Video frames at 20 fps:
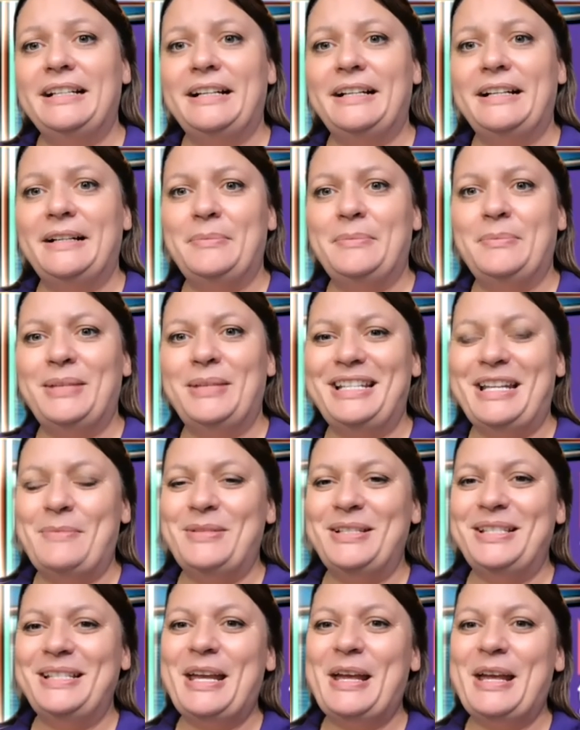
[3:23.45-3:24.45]
Um, my name
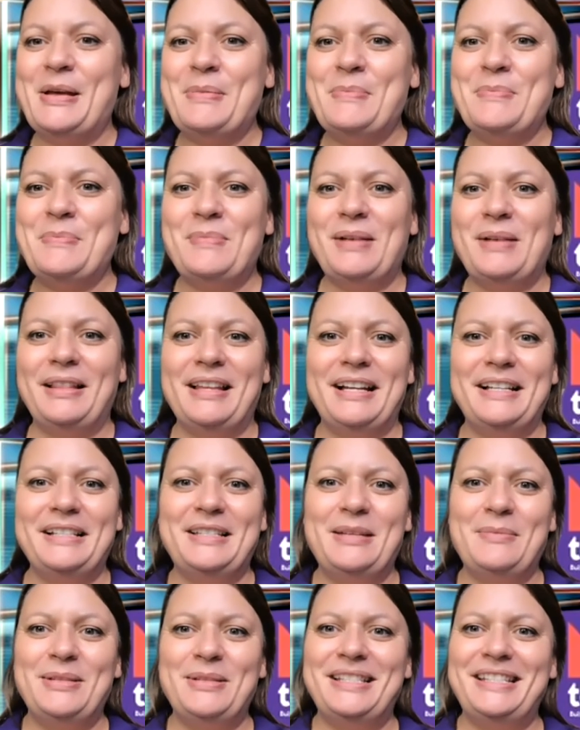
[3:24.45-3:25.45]
is Kim. My
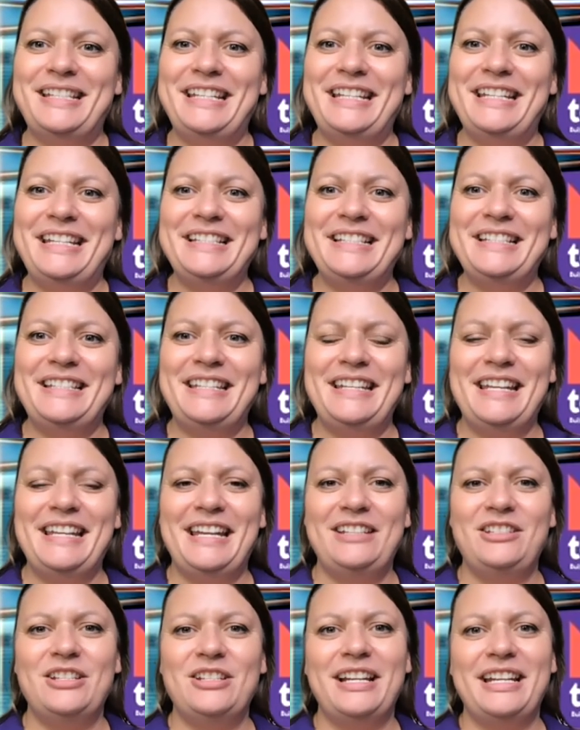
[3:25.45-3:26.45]
last name is Thies,
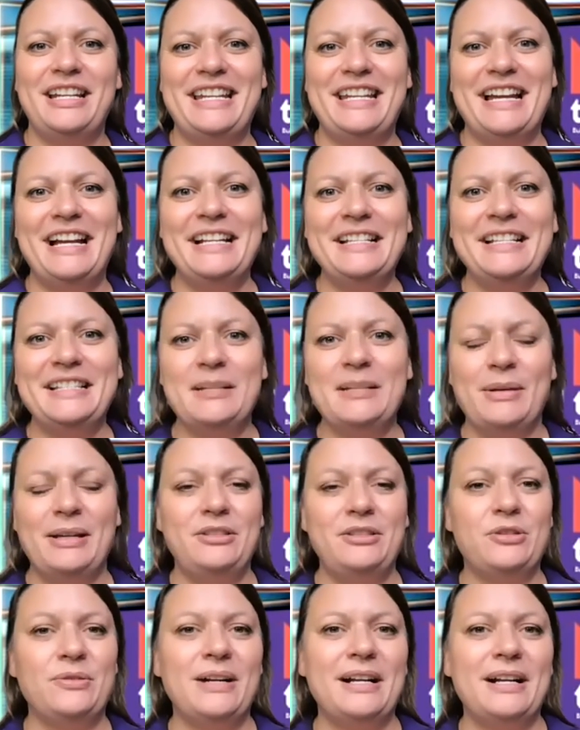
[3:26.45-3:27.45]
T-H-I-E-S. I'm
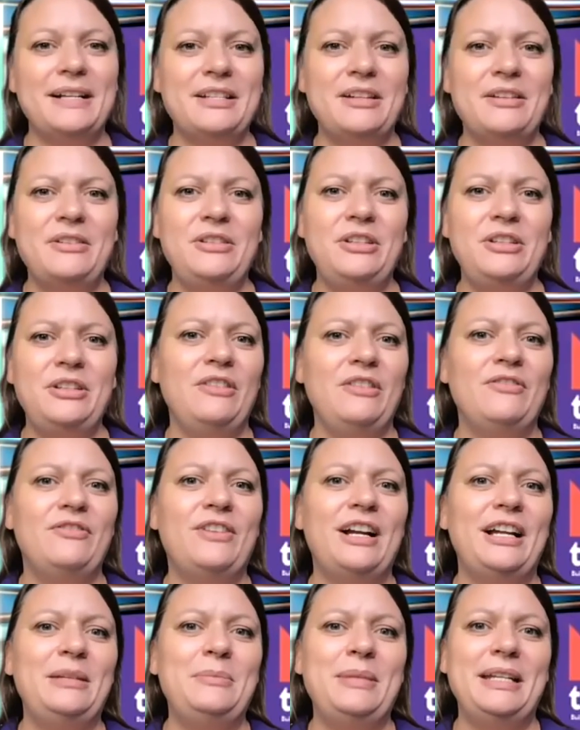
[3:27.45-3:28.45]
at Terazo. You can
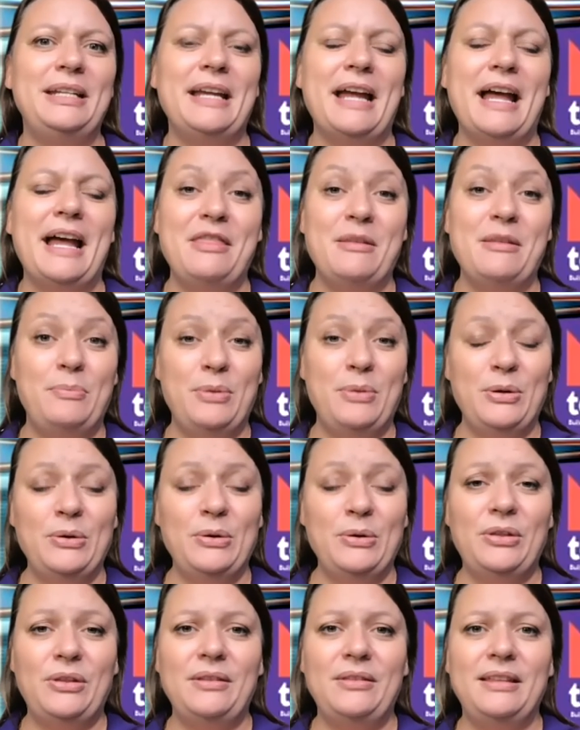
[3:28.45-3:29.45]
find me at the
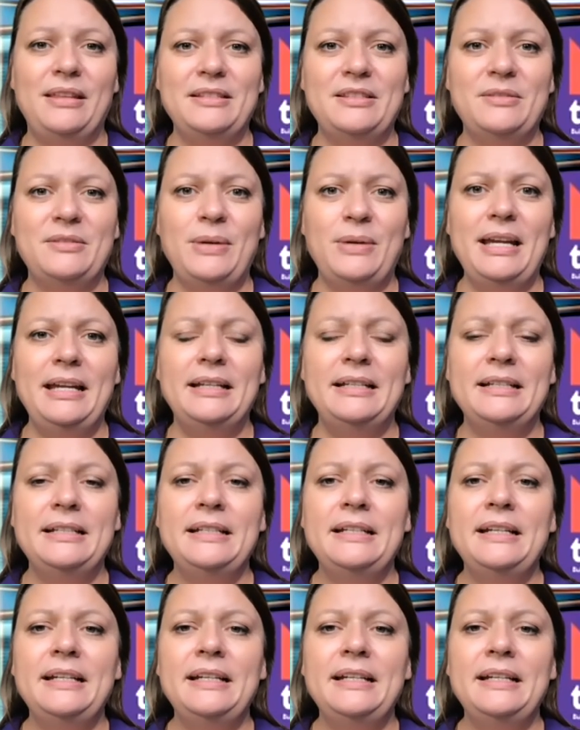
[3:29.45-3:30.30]
booth this week.